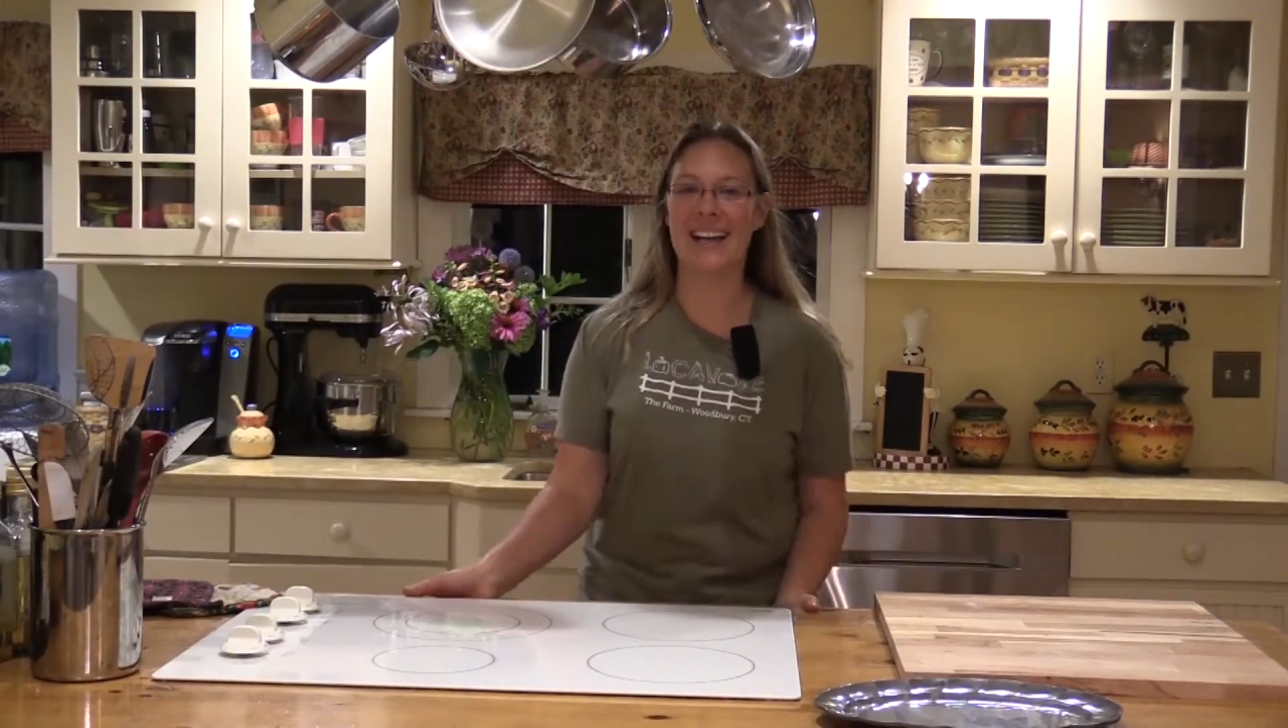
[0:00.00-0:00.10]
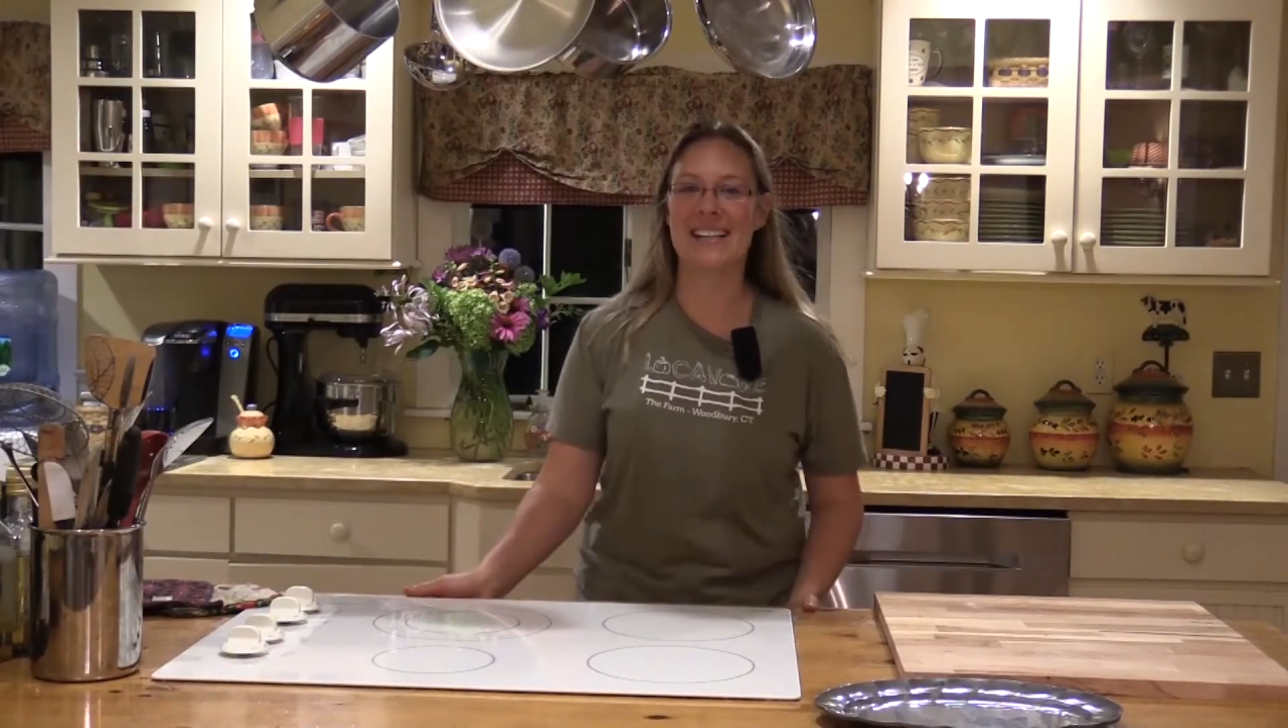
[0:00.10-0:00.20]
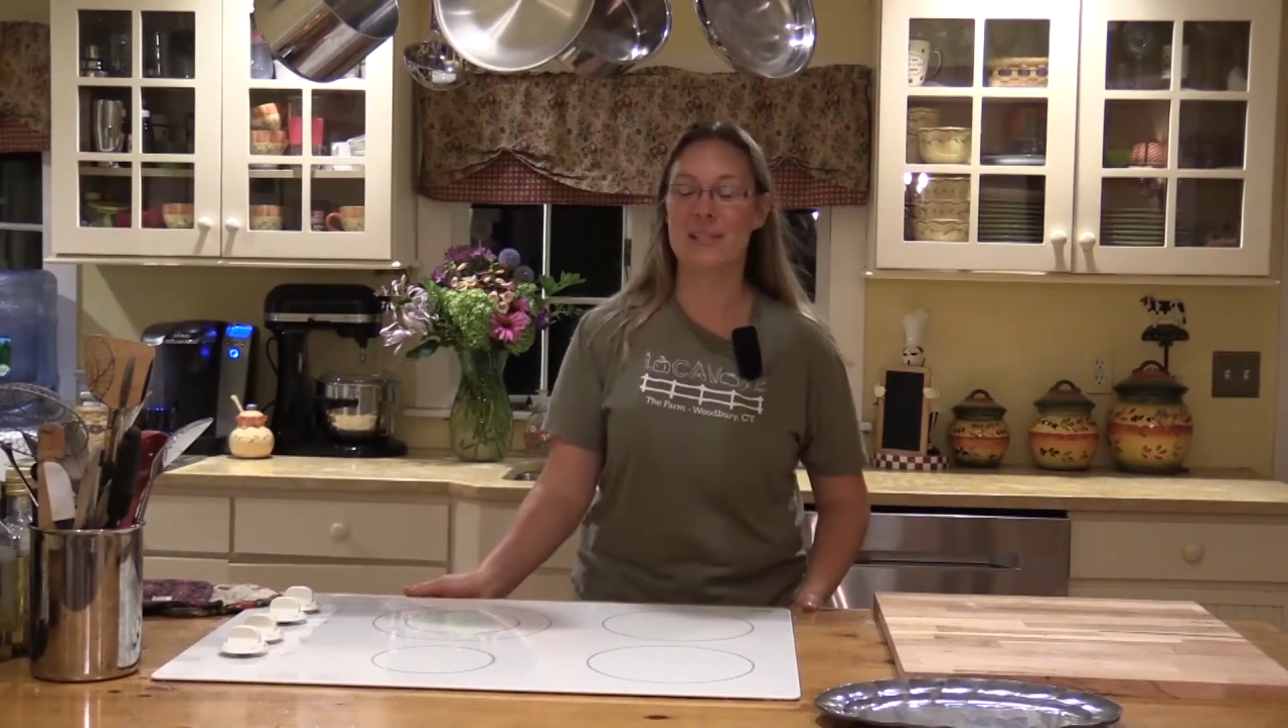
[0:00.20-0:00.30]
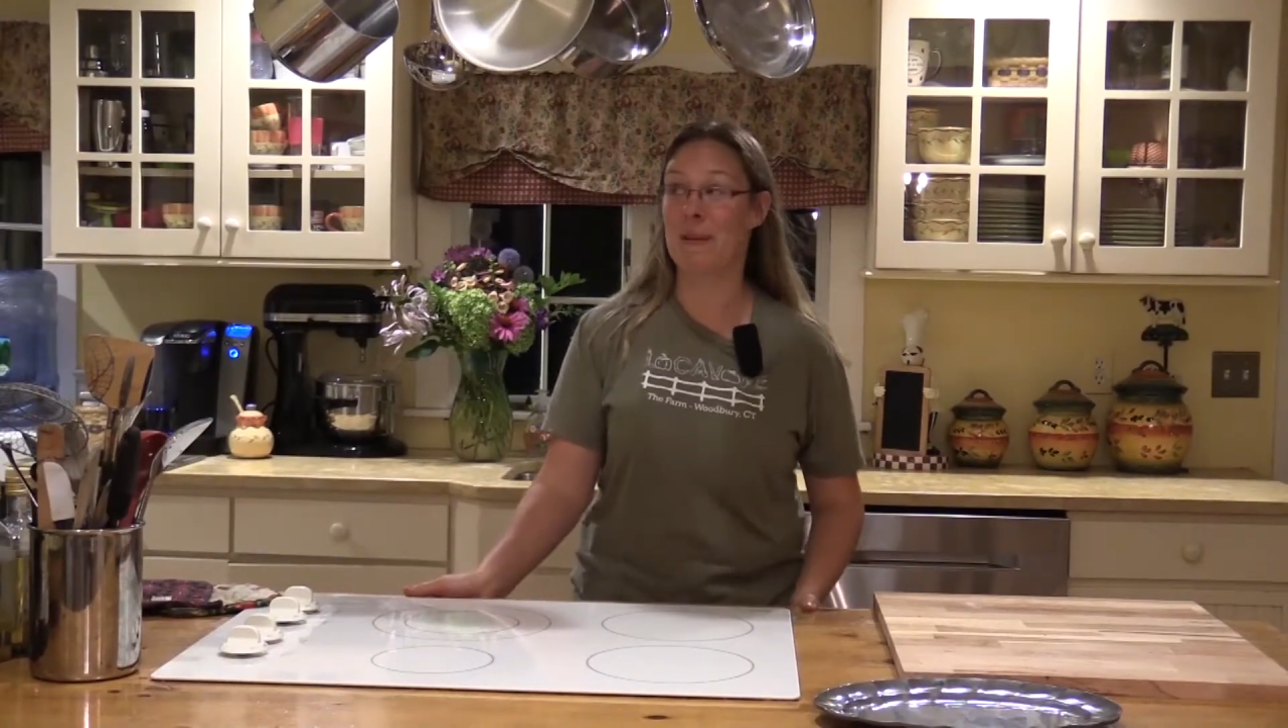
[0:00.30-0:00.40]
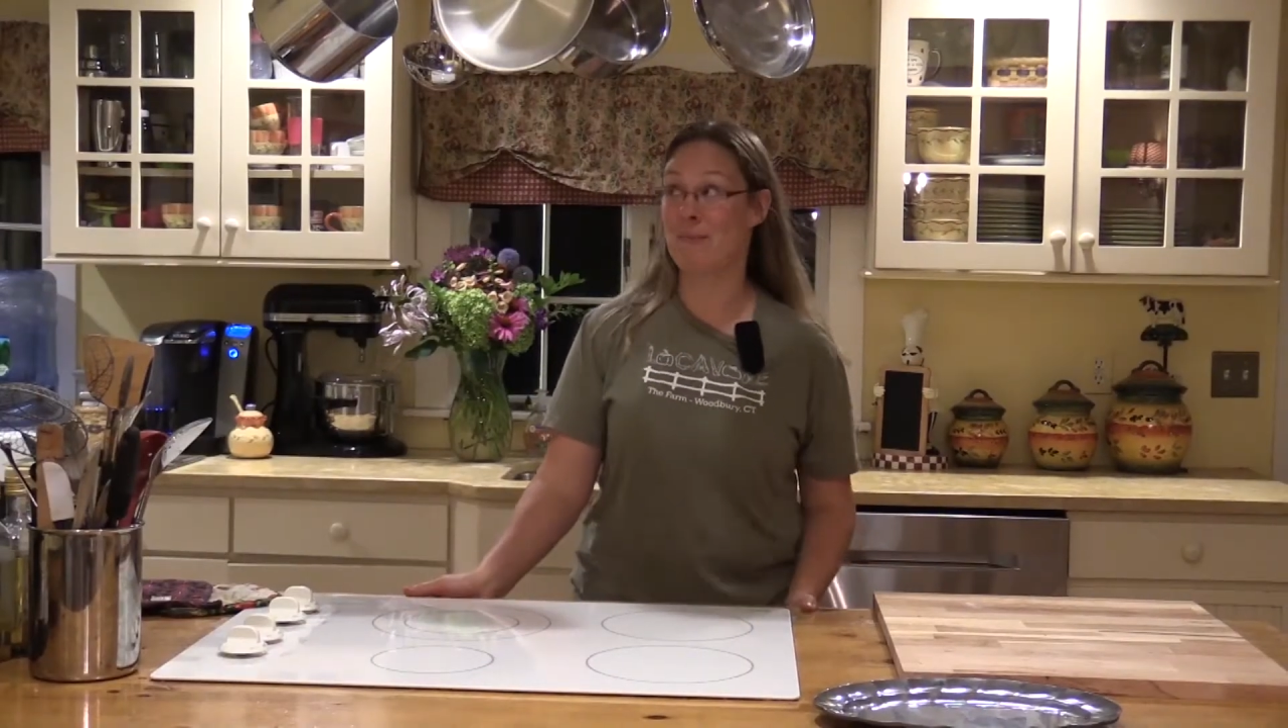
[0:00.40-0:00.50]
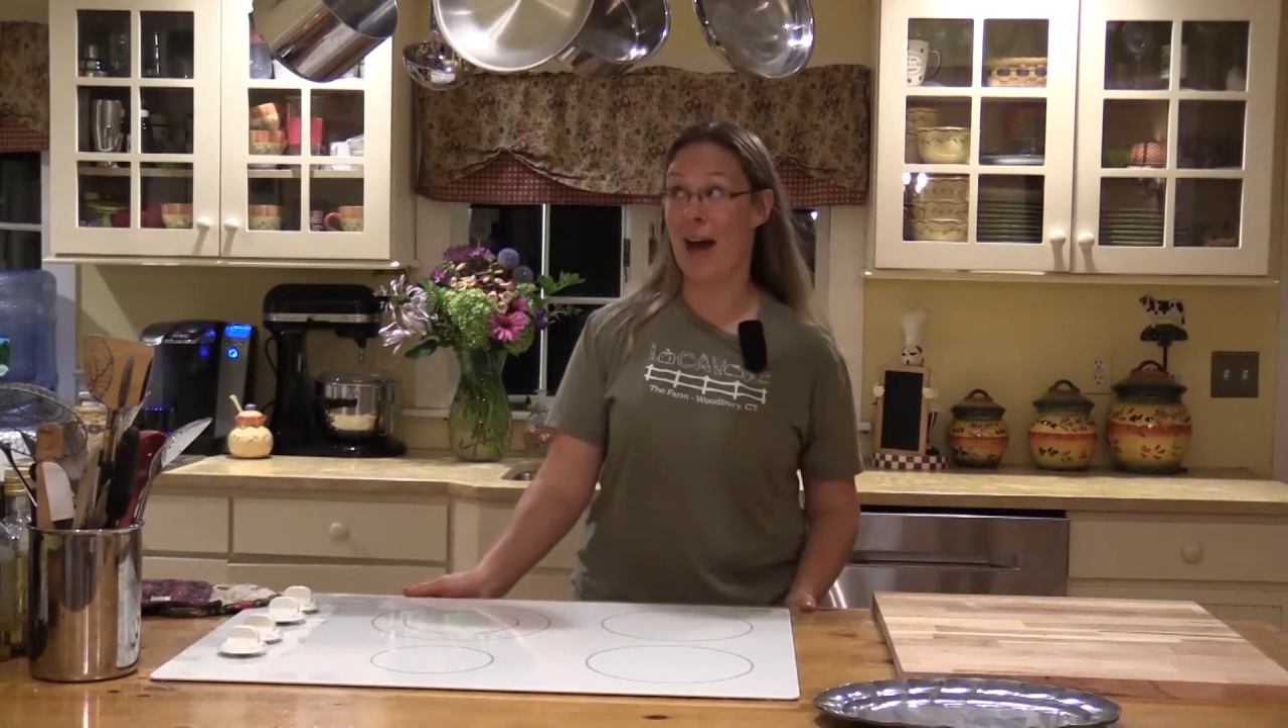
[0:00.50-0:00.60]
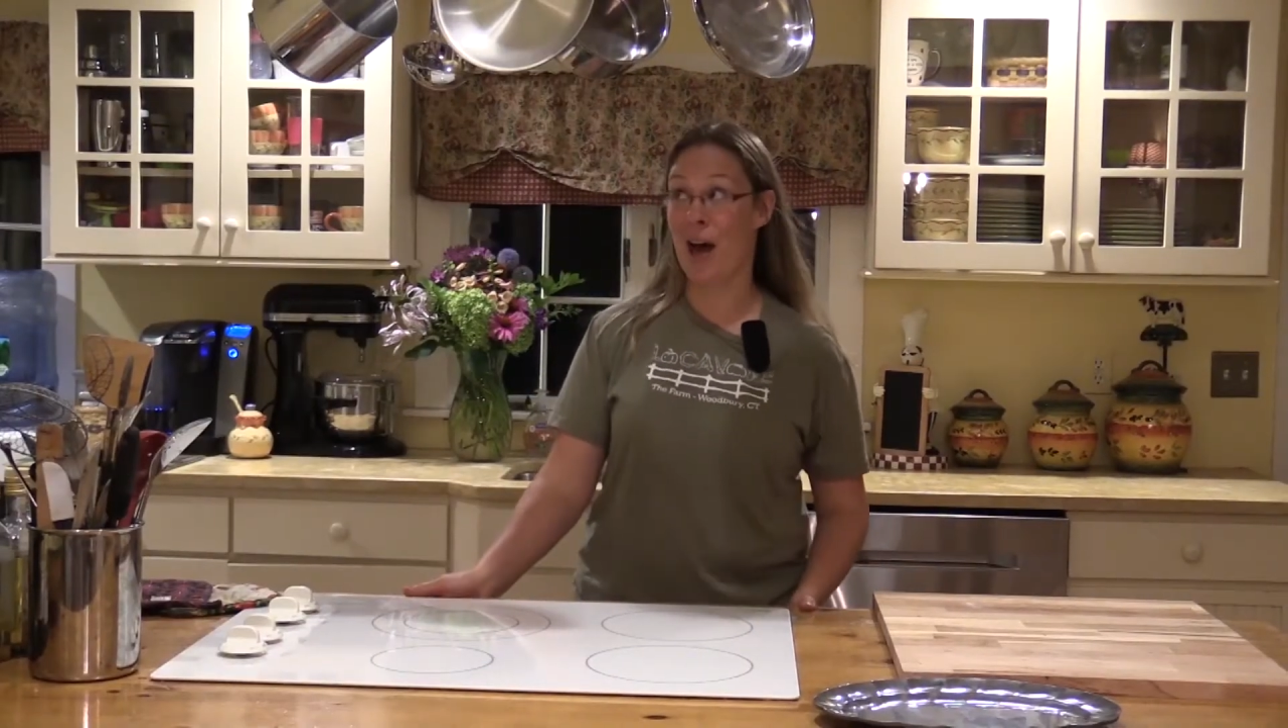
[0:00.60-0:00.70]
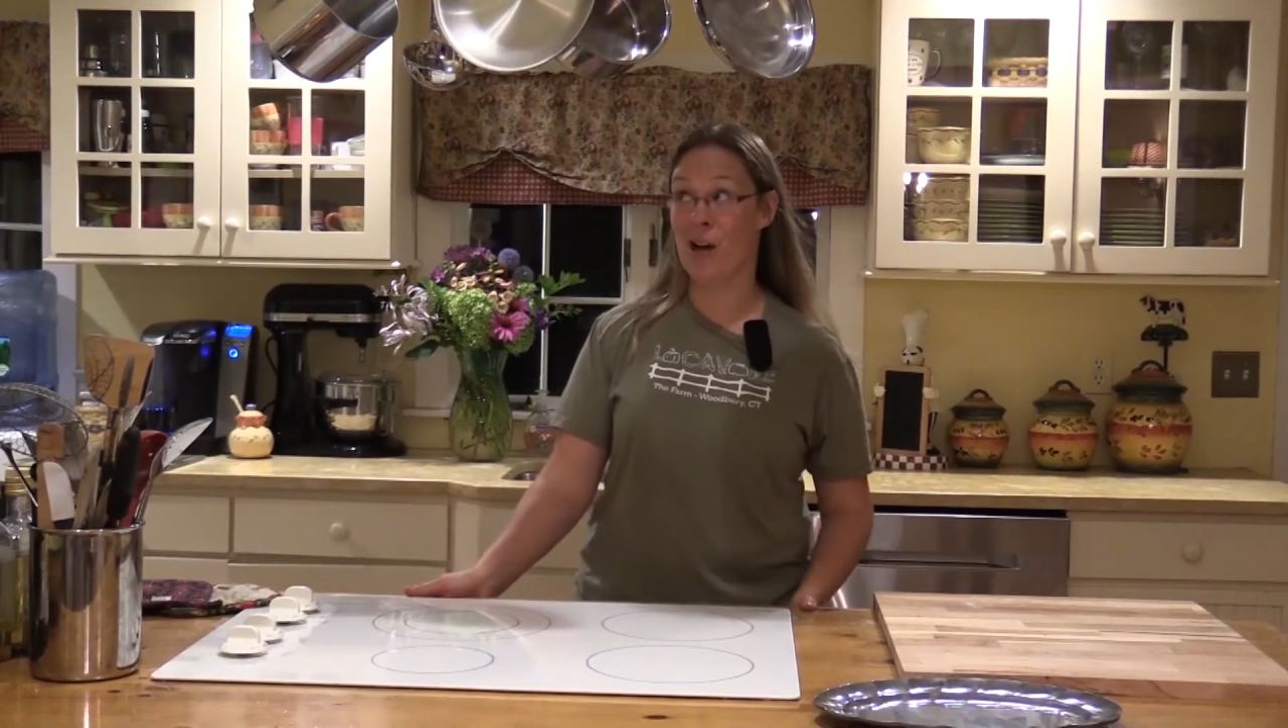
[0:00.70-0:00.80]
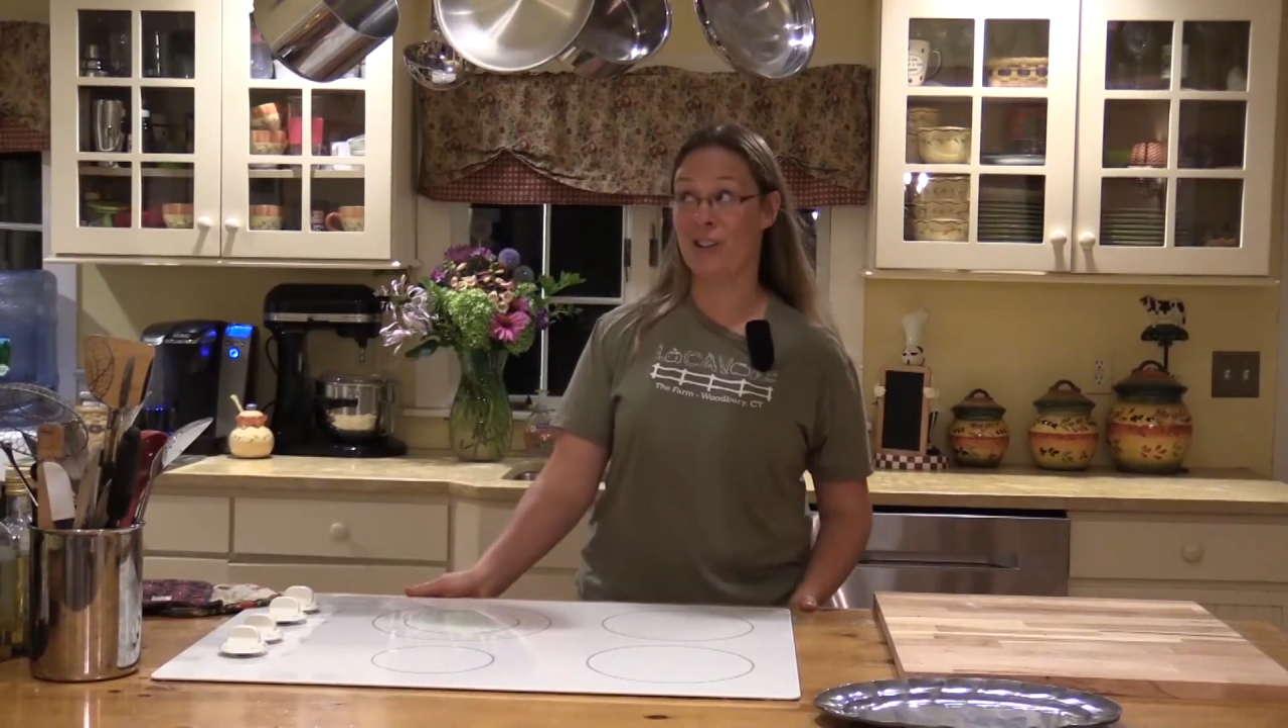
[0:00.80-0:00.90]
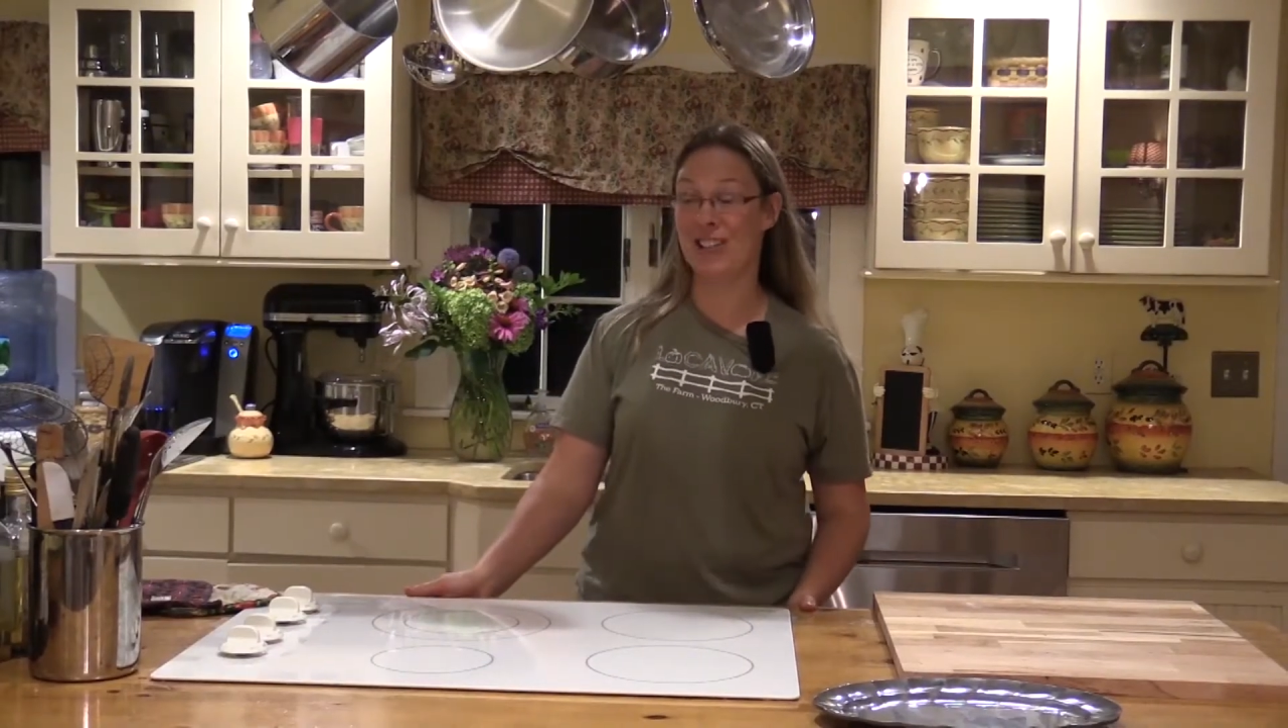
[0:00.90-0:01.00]
It's been
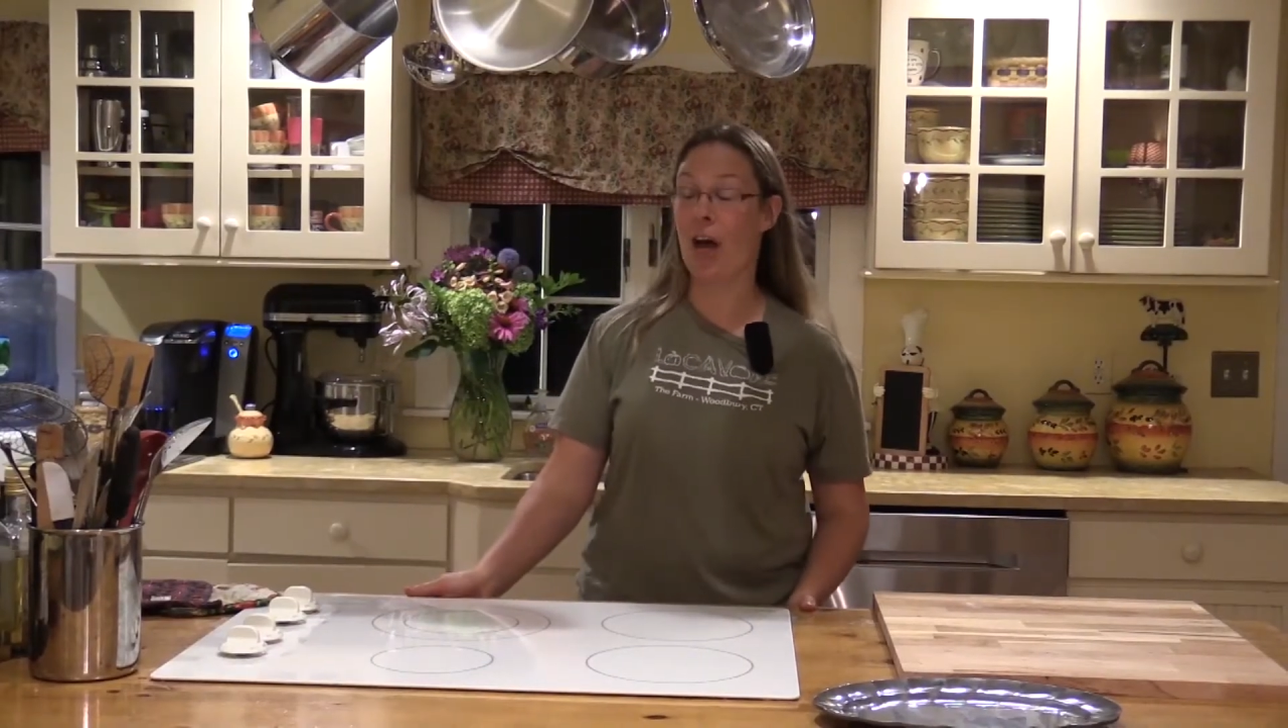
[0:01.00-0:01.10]
about